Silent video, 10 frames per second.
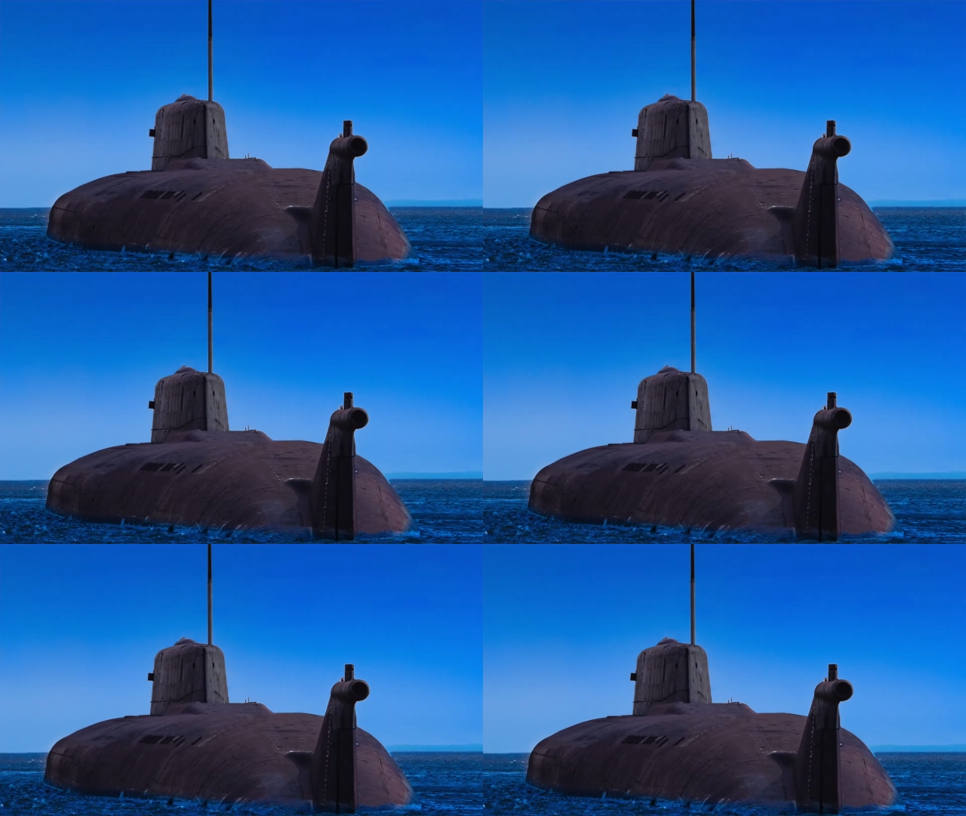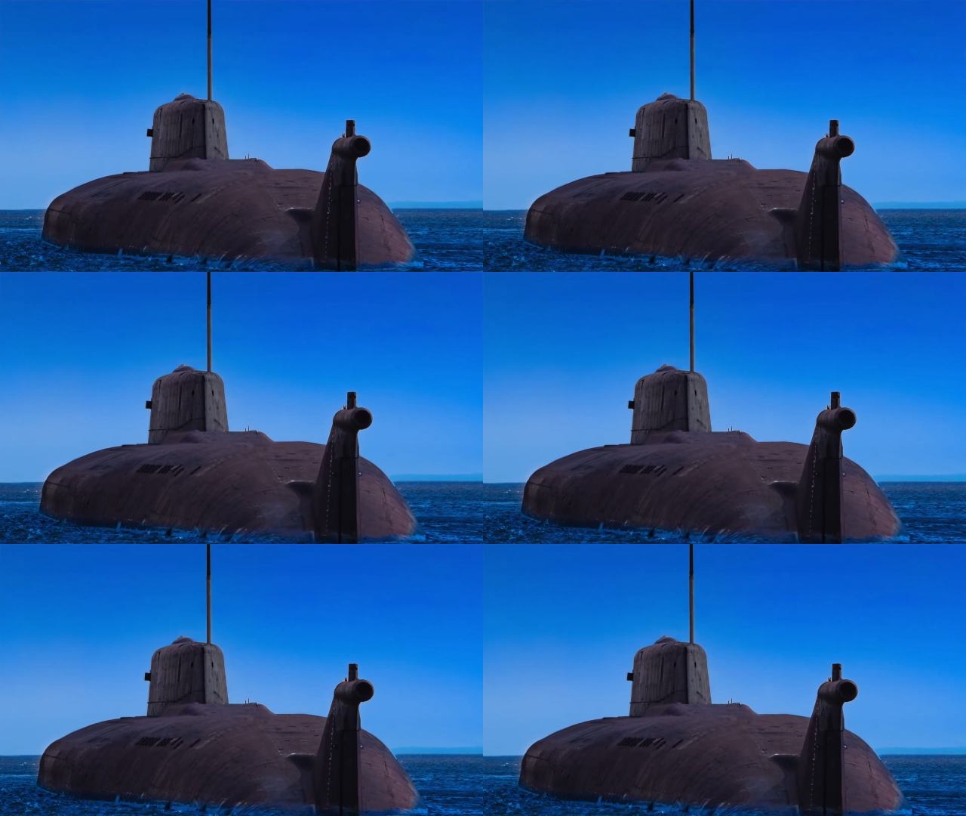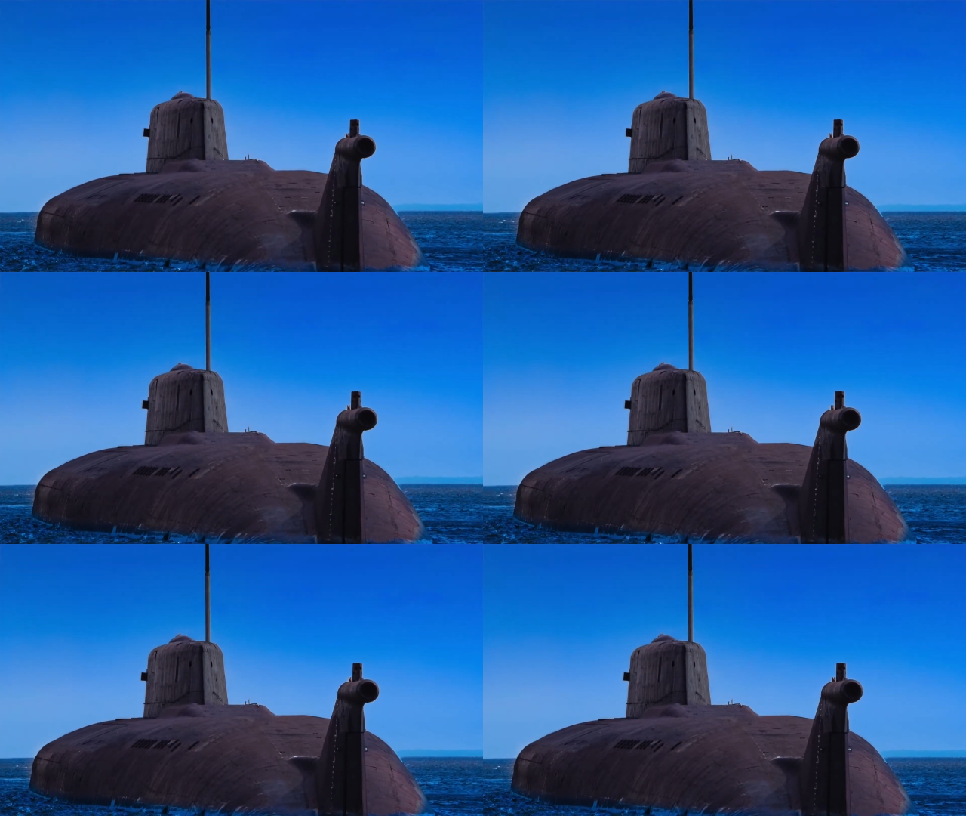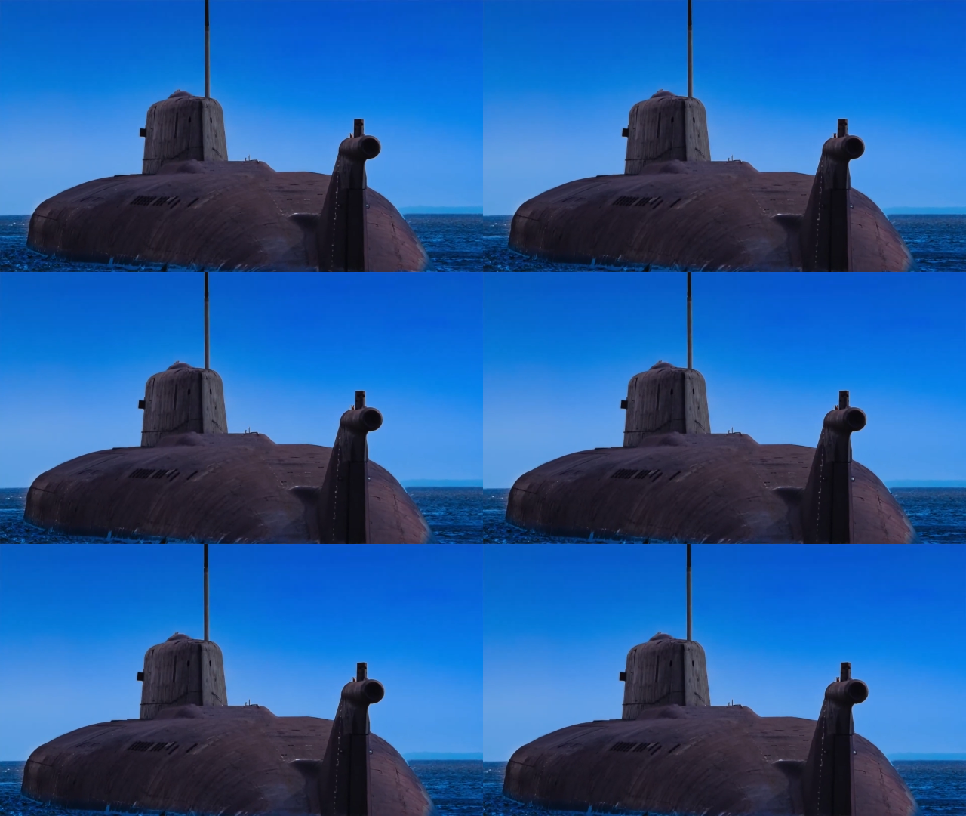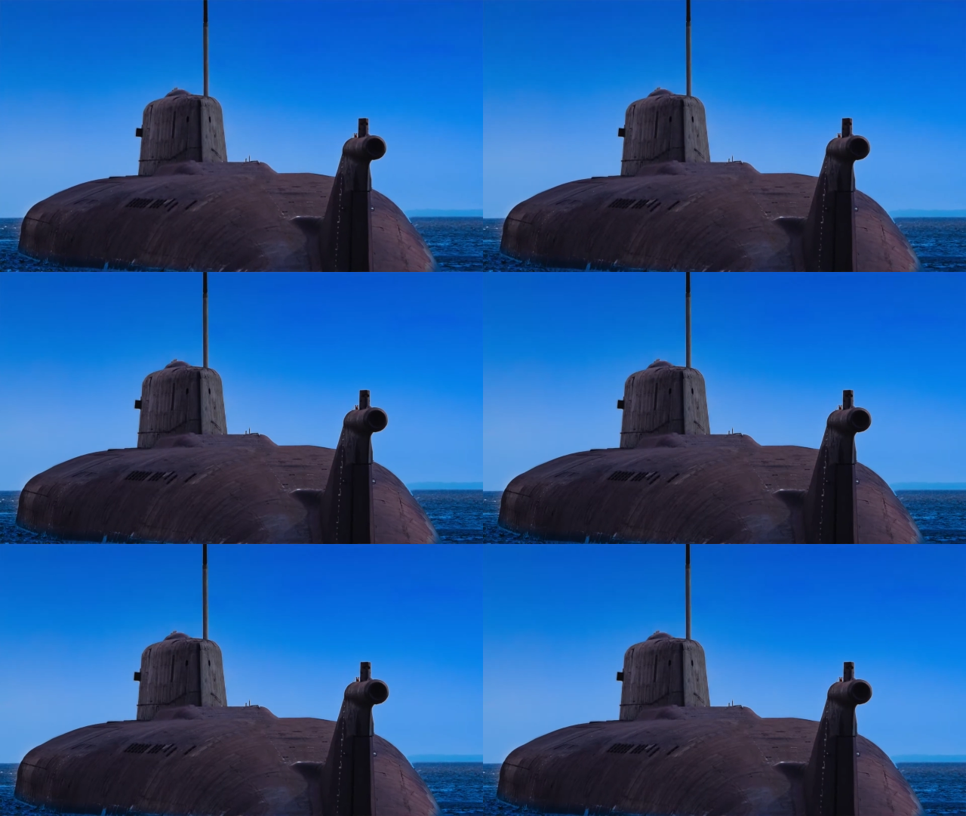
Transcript: No face is visible, so there are no lips to read.